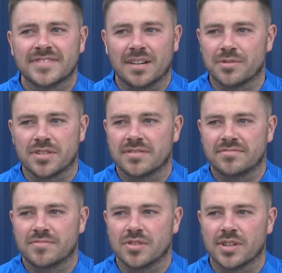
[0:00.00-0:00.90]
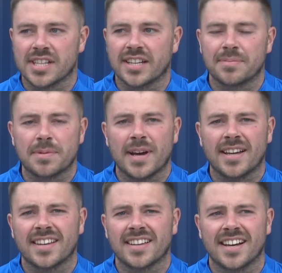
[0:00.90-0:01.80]
I'm just so excited to be back.
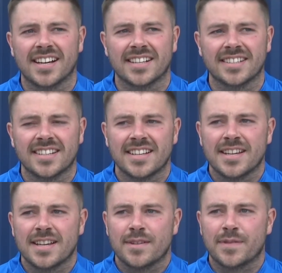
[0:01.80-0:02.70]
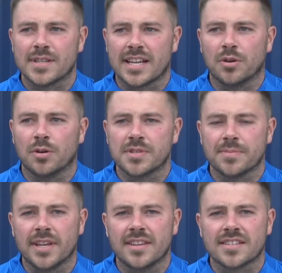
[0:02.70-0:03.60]
Feels like home to
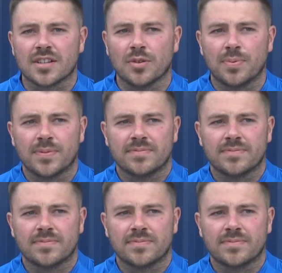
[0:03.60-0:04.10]
me, this club.